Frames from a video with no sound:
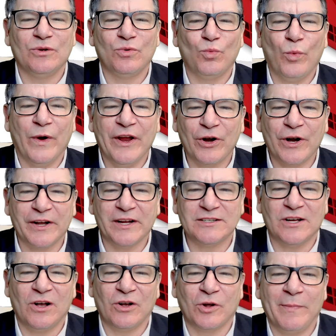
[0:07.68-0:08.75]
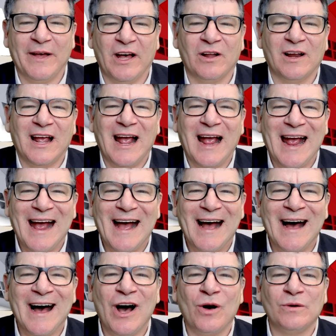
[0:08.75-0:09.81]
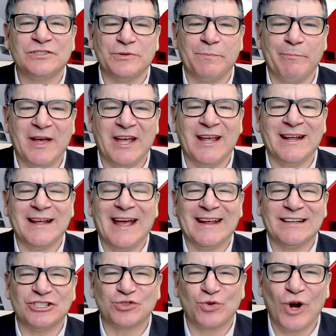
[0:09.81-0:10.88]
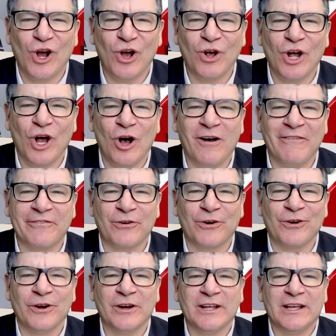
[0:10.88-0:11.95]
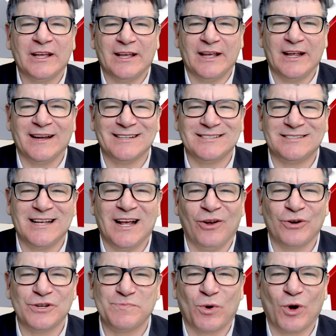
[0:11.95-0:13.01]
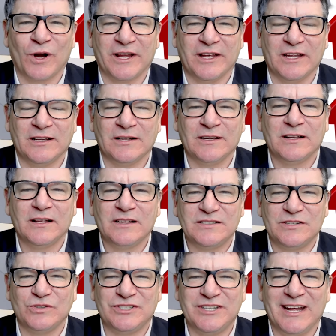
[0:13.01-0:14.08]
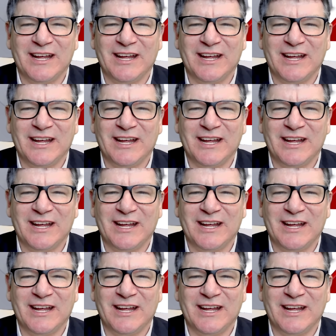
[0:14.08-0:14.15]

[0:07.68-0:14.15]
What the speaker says: we are going to talk about how to make a strong offer in a seller's market. So stay